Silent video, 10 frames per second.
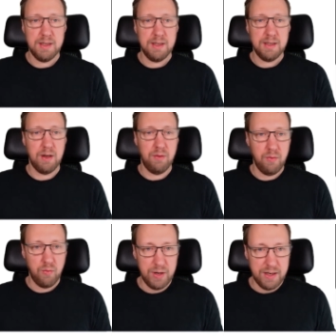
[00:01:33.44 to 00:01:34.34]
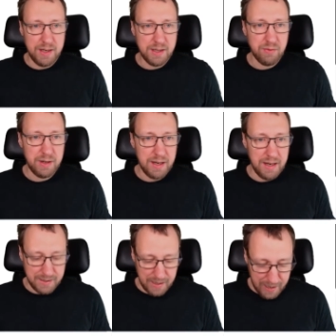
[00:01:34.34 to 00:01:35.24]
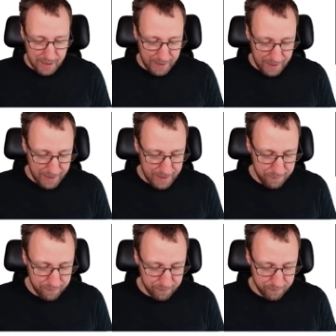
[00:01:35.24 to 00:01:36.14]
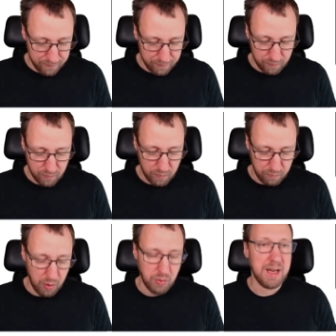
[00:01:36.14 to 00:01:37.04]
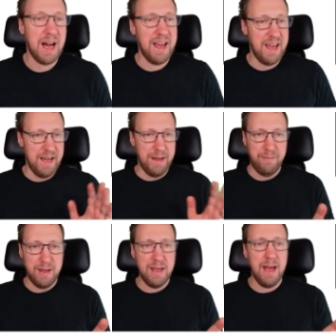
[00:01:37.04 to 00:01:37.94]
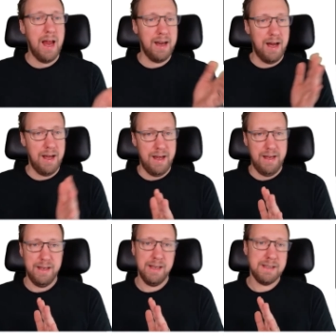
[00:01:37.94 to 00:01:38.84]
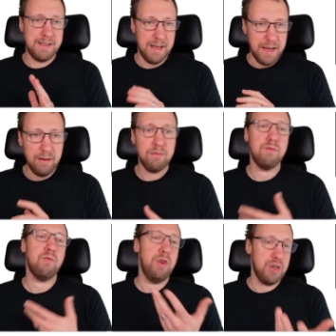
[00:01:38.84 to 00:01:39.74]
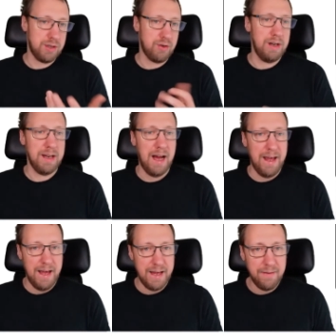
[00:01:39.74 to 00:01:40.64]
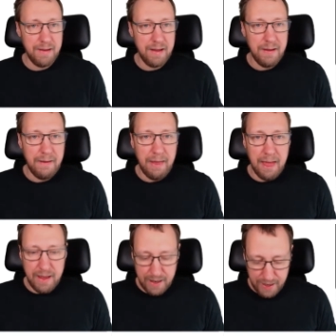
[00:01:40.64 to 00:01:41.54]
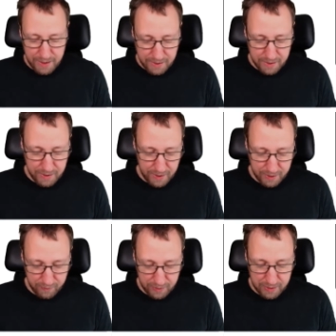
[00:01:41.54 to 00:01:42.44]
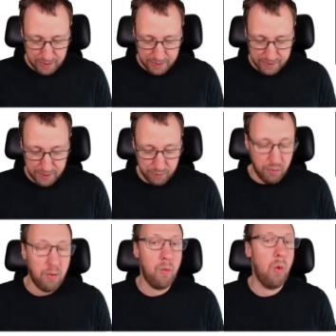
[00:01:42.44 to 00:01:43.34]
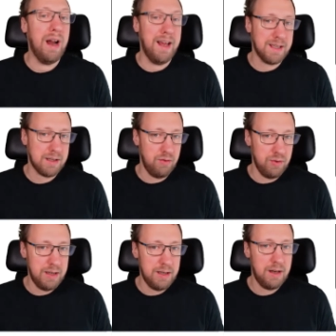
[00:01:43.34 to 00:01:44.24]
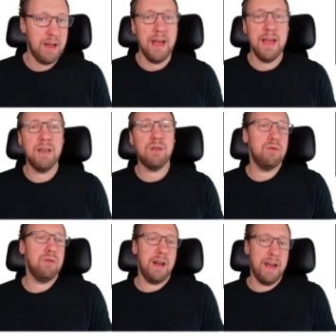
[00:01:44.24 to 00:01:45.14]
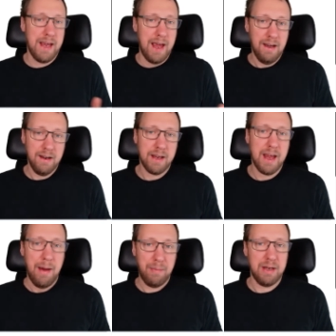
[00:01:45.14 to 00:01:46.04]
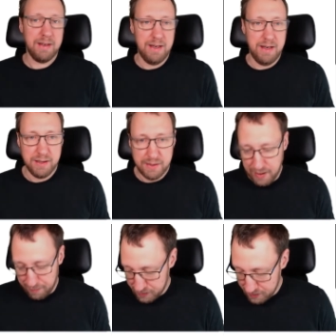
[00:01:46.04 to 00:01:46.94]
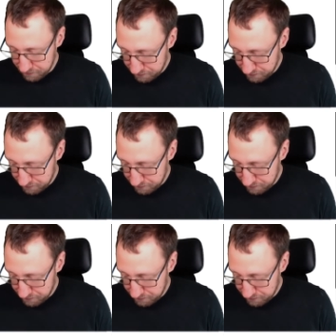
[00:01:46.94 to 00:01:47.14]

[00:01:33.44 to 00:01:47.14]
So we discretize IA, both IAV and IAC, we just call it IA, in the interval 0, 1 excluded, into, again, capital D steps.